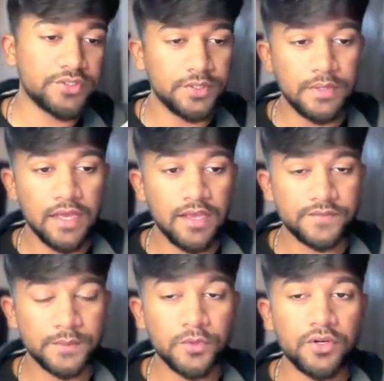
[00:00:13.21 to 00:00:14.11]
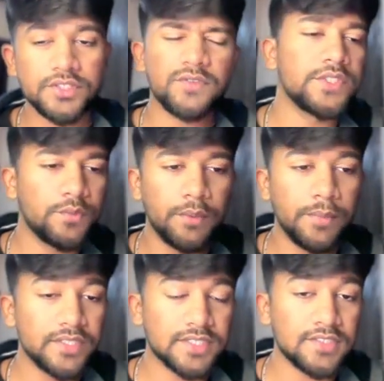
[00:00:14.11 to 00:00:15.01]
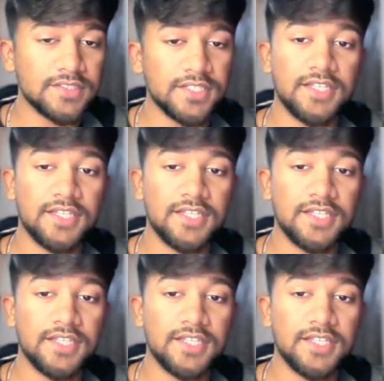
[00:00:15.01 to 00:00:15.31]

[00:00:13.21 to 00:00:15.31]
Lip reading: some cons, which we'll be discussing in